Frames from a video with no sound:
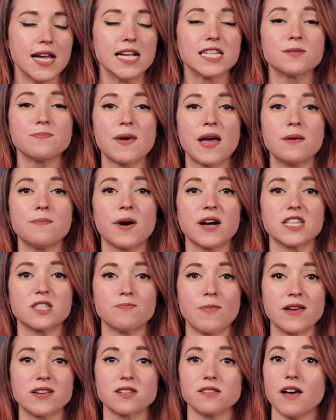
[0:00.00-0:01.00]
It's made by
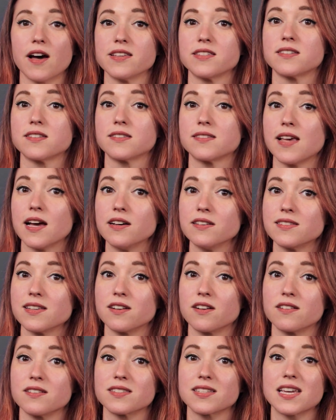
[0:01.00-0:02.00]
specialized cells
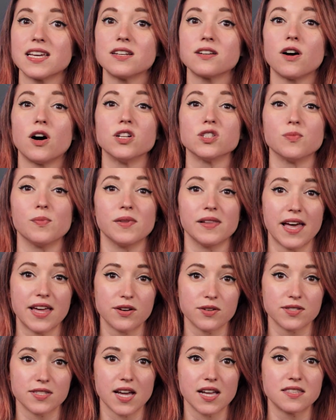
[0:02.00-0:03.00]
in our skin called
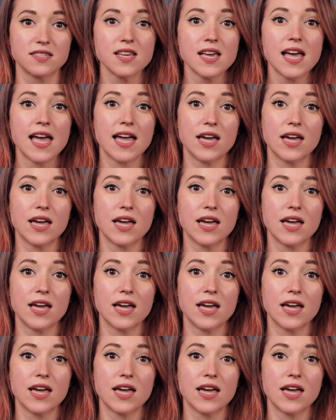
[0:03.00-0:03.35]
melanocytes